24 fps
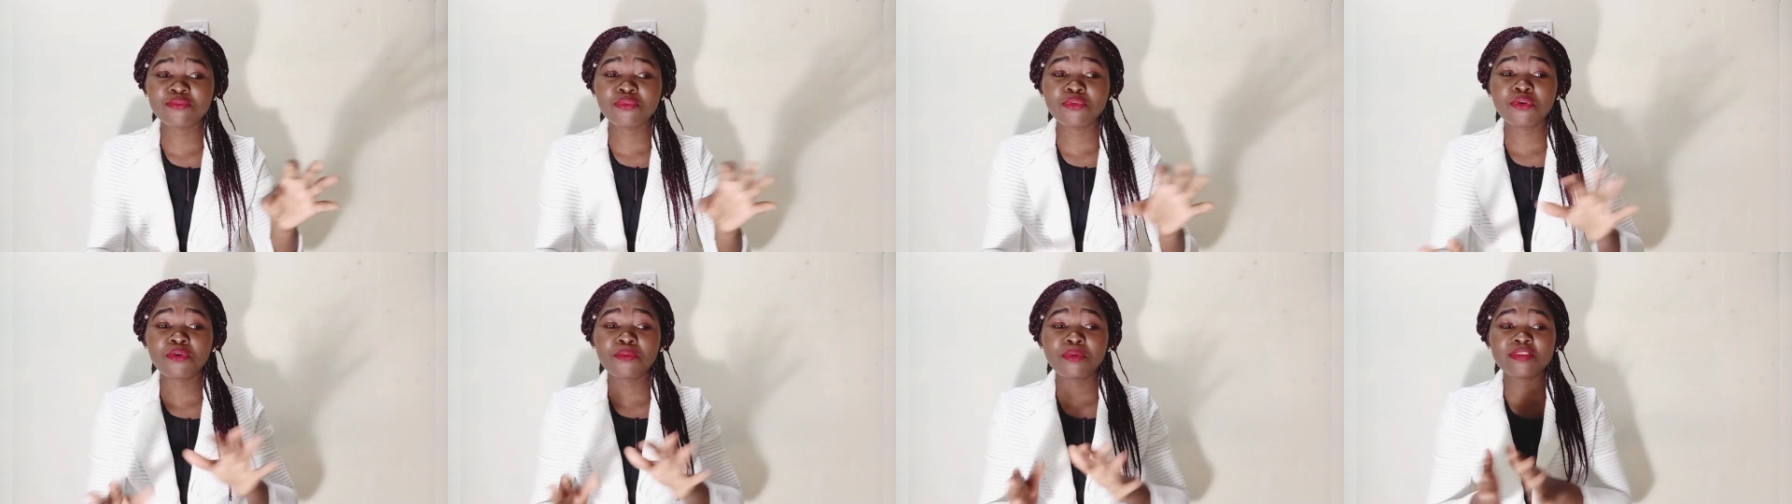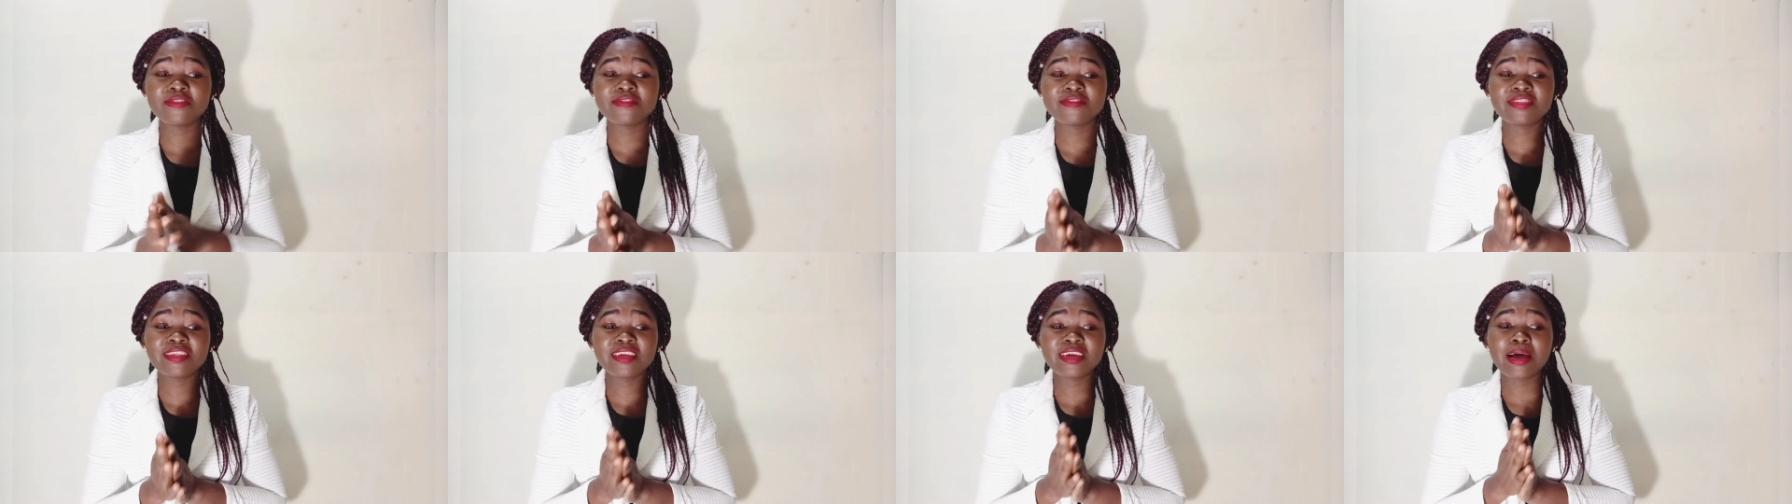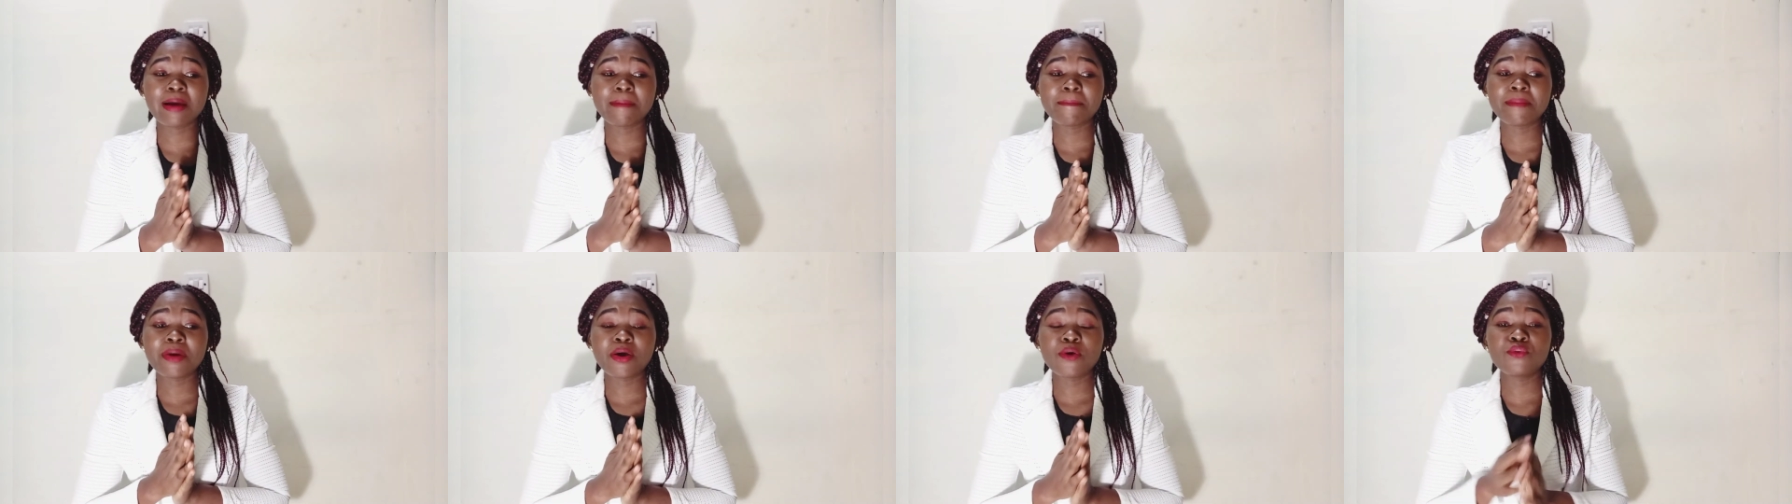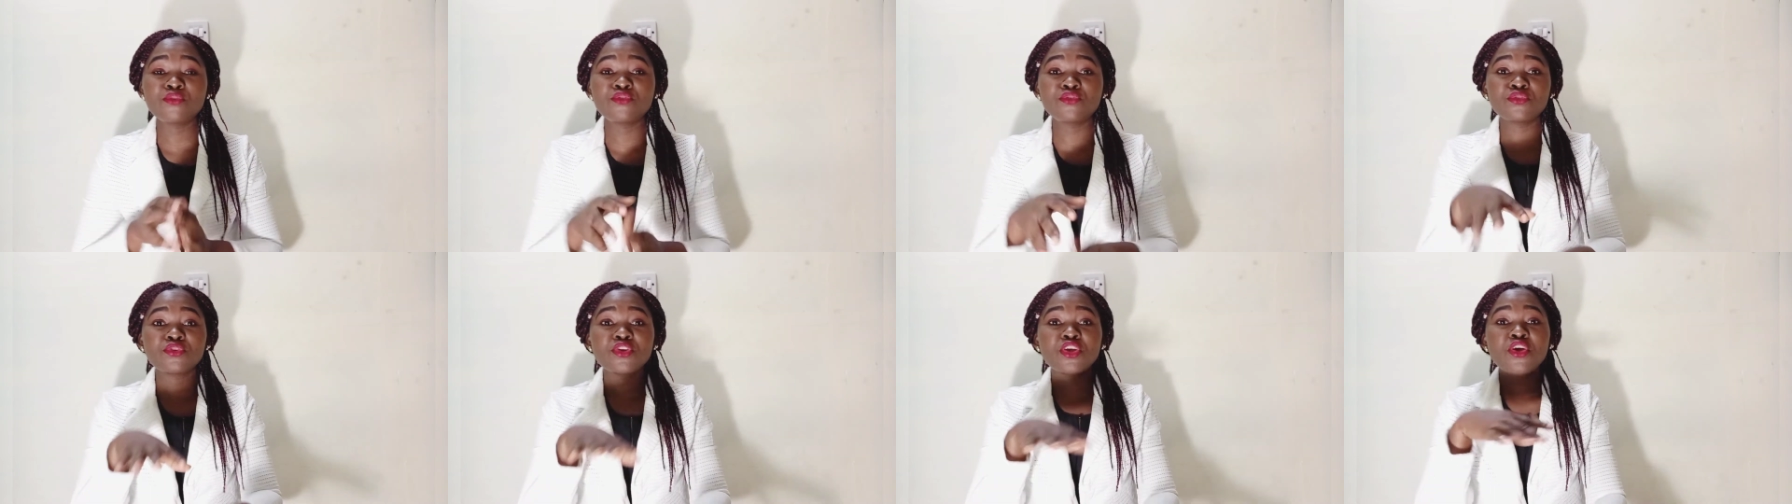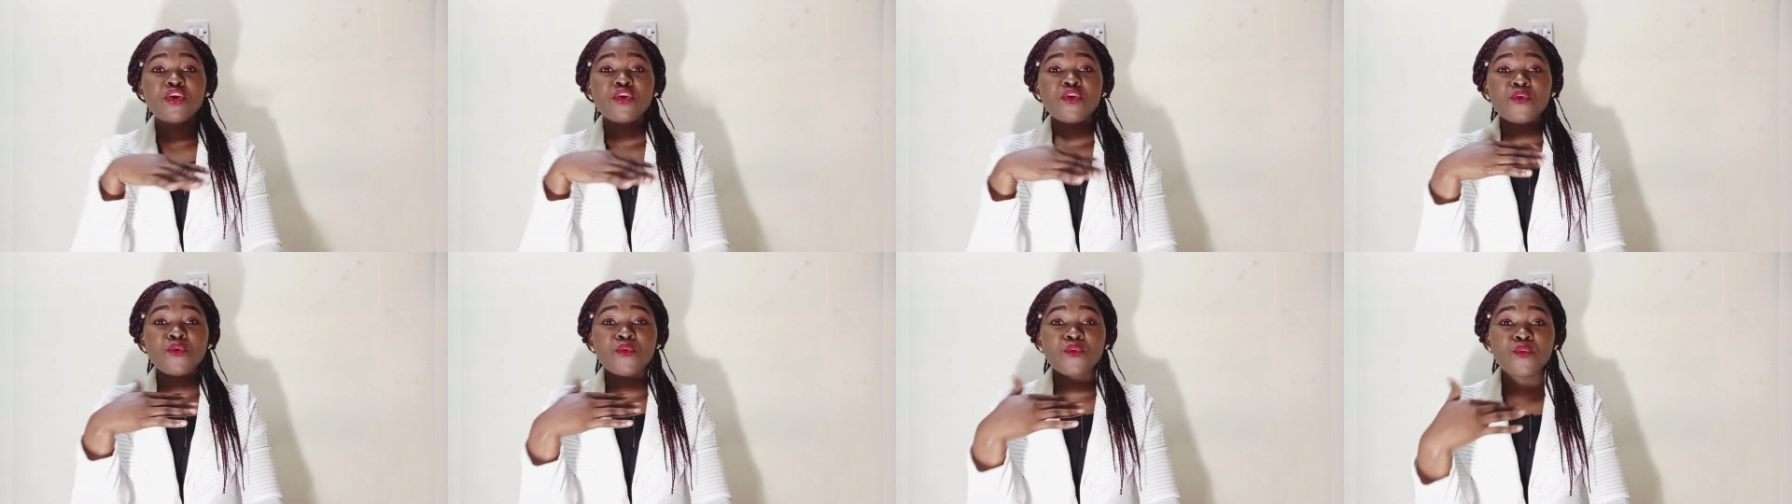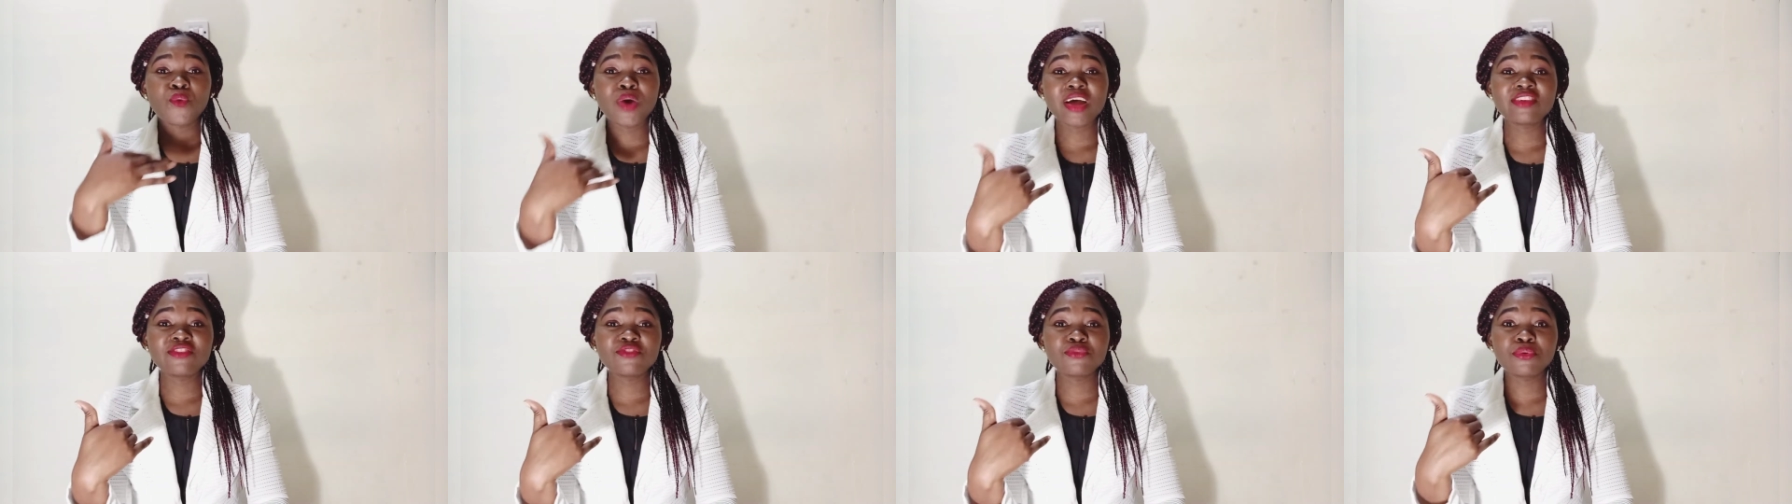We always think about
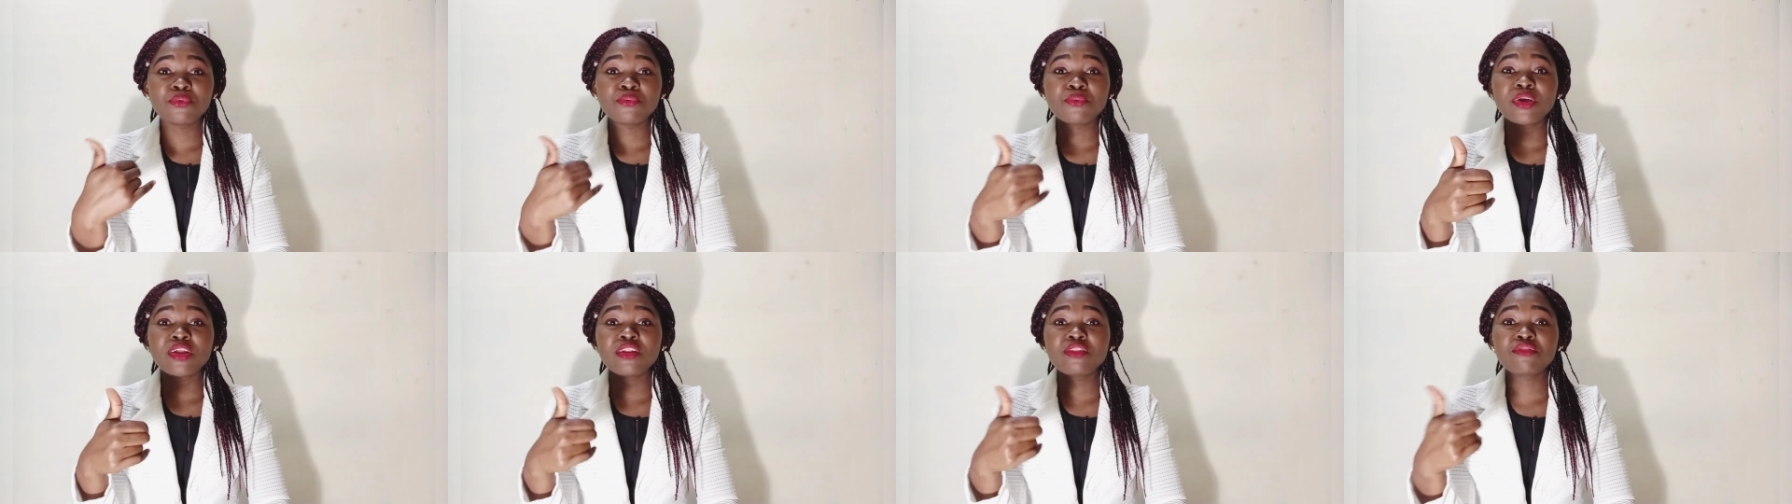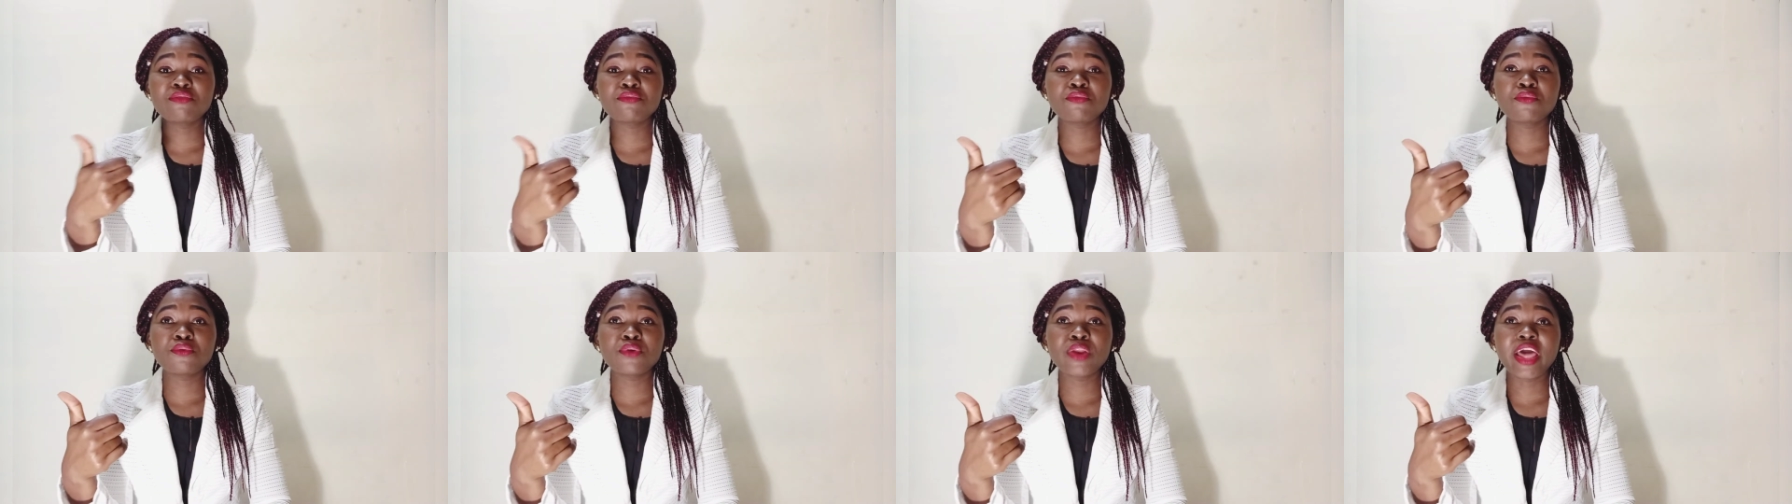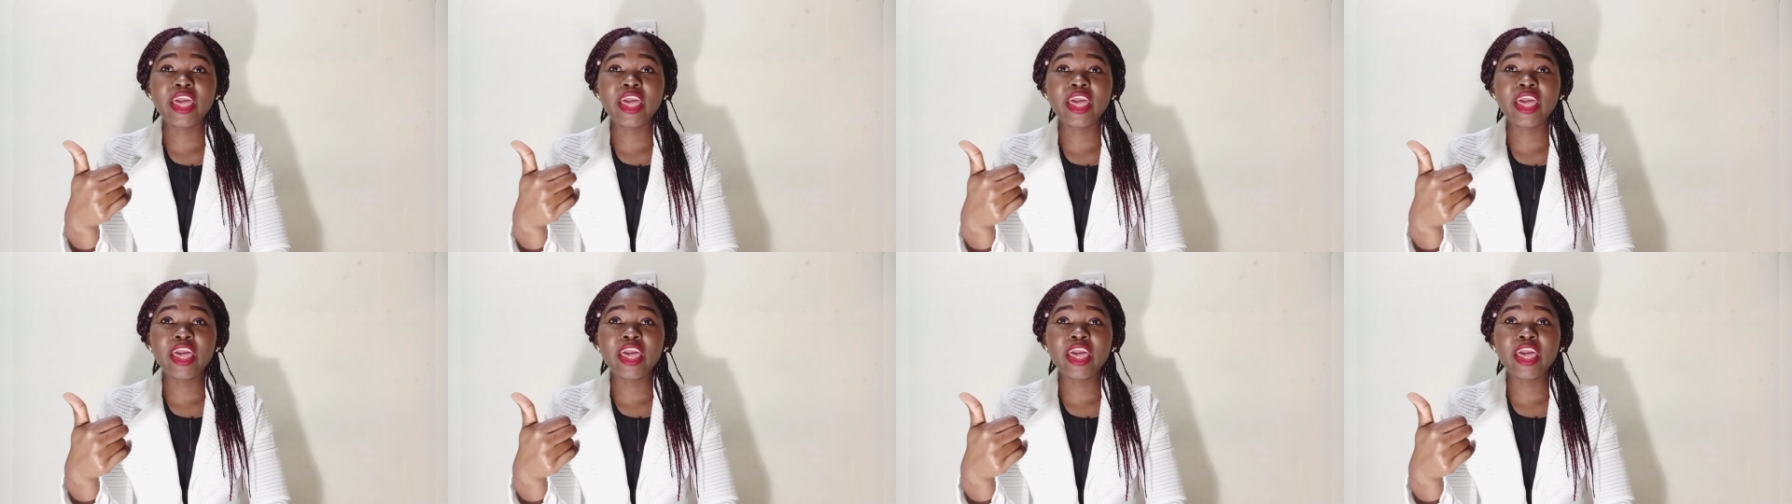what we went through.